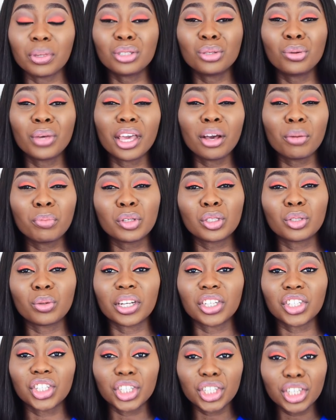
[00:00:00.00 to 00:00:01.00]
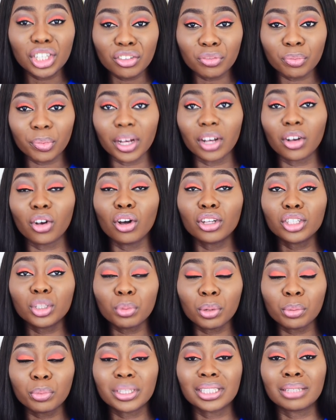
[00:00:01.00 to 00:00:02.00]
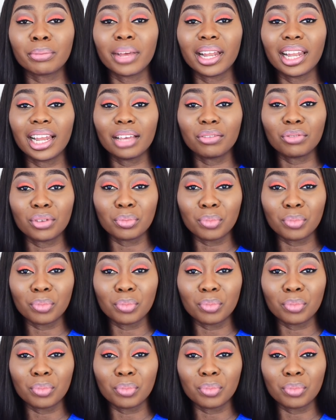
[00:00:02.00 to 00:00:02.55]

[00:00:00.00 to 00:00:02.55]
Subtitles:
Person will help me to achieve God's purpose in my life,